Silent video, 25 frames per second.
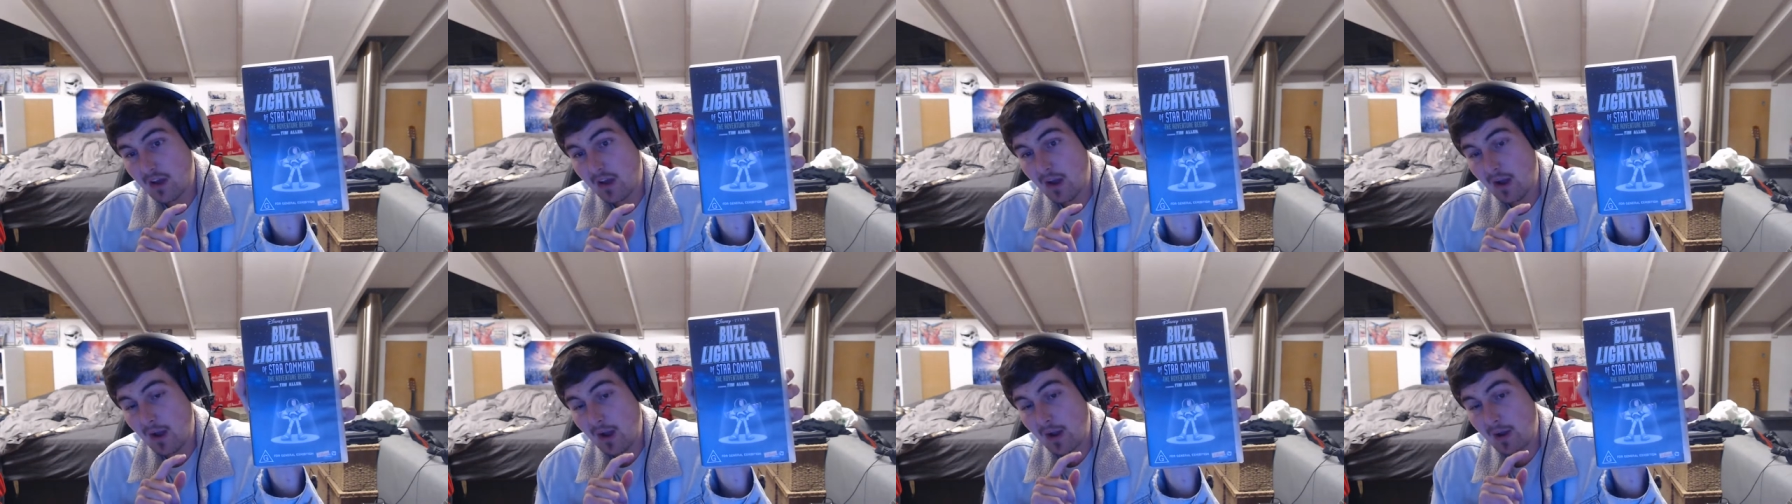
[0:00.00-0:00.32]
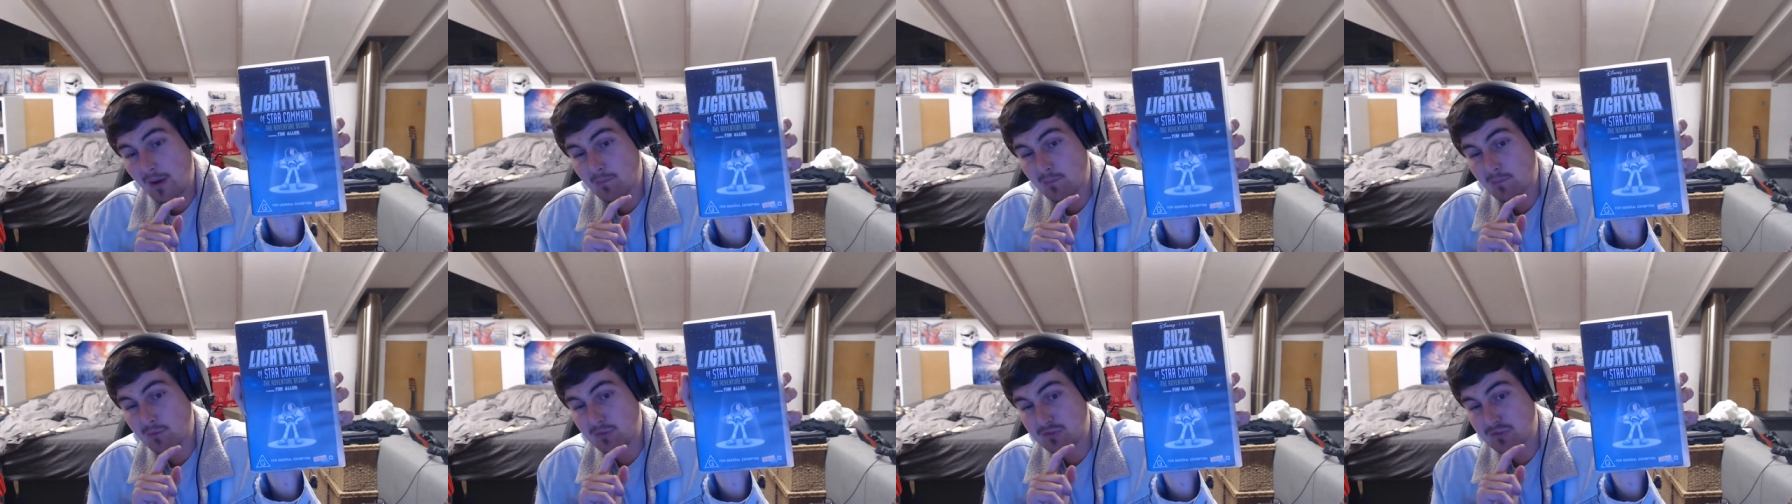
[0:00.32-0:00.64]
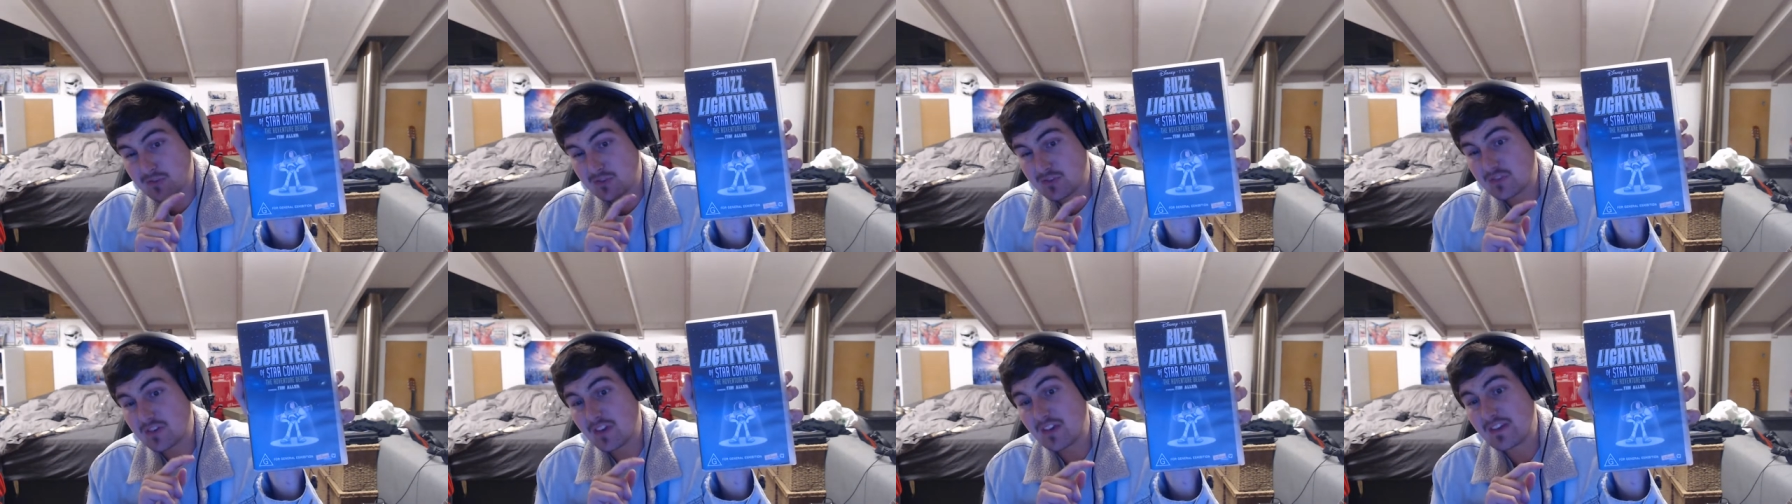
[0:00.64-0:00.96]
which
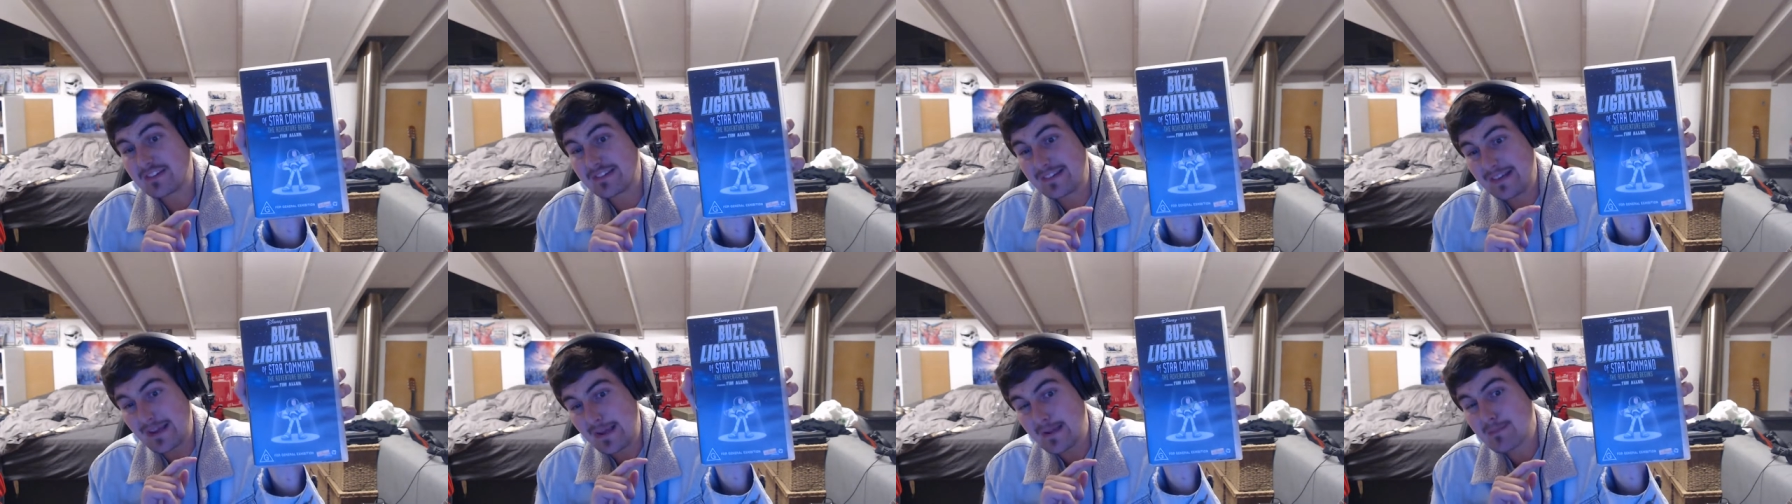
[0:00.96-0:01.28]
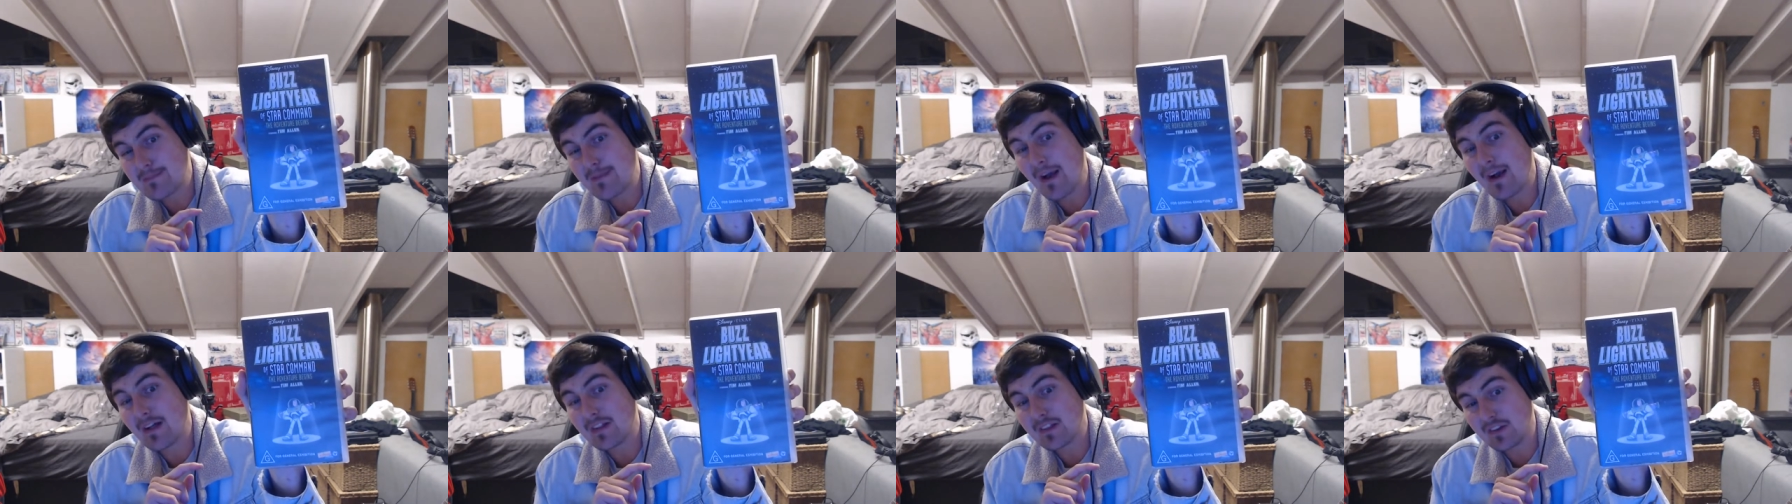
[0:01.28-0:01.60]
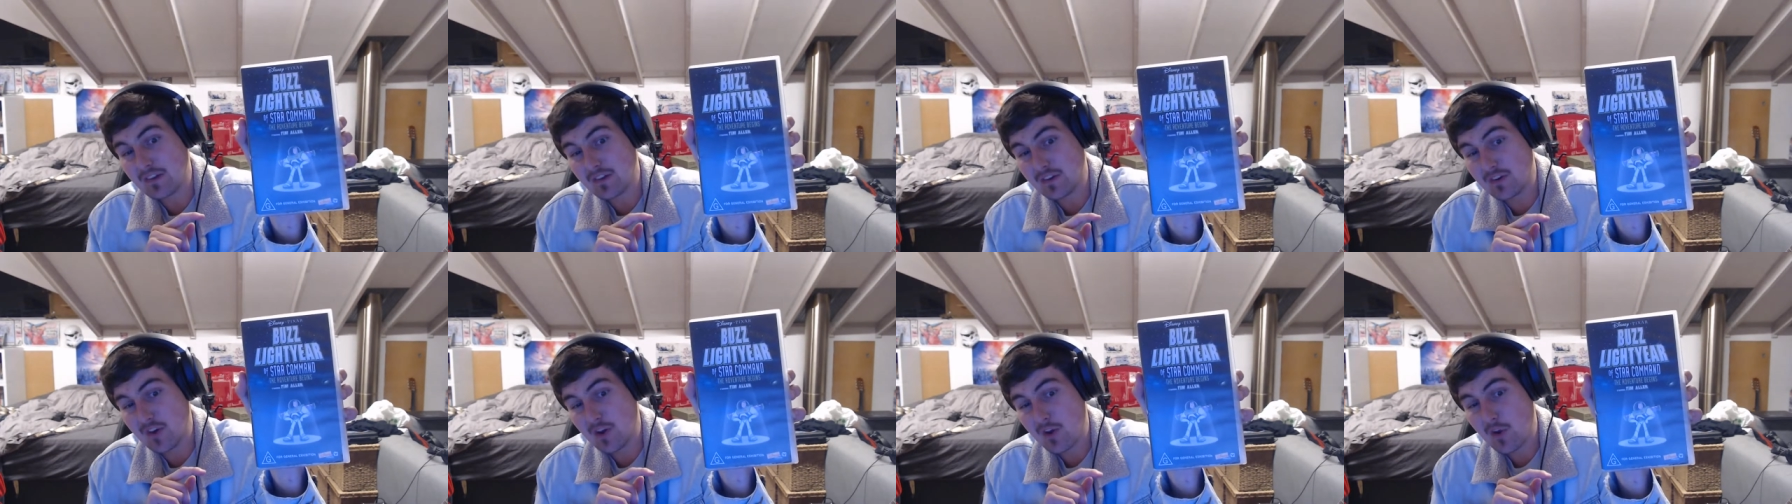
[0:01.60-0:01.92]
is Tim
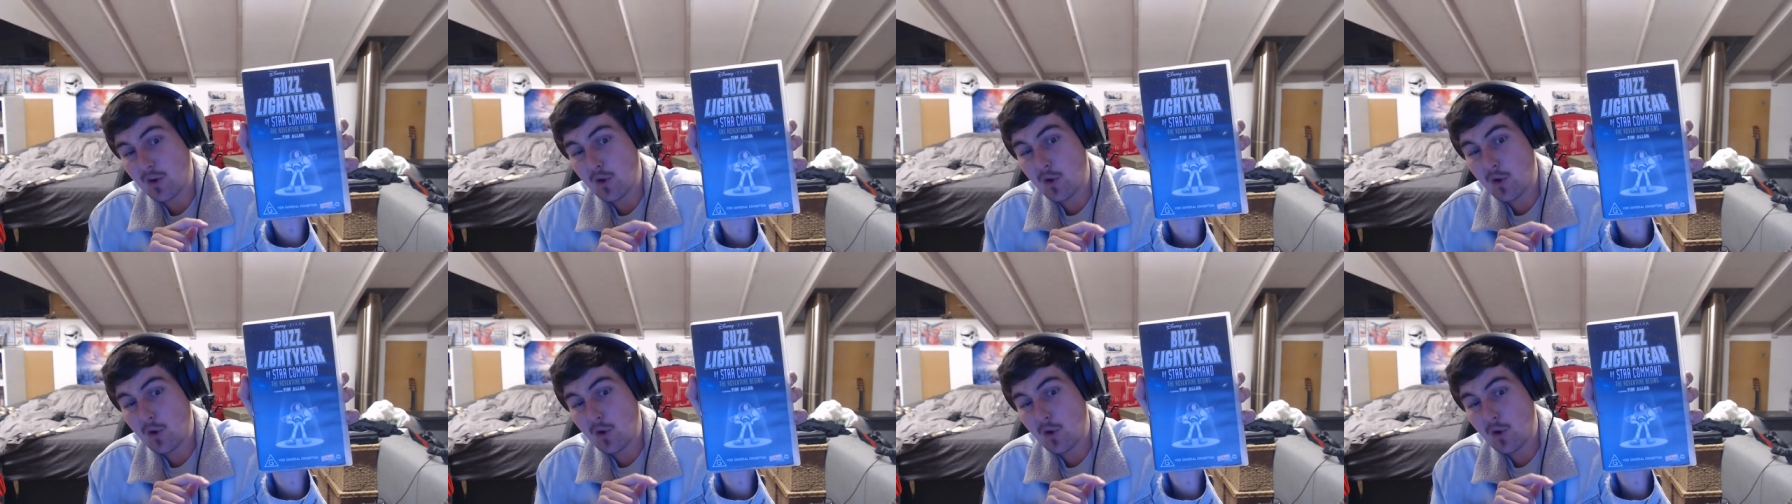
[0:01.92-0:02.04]
Allen,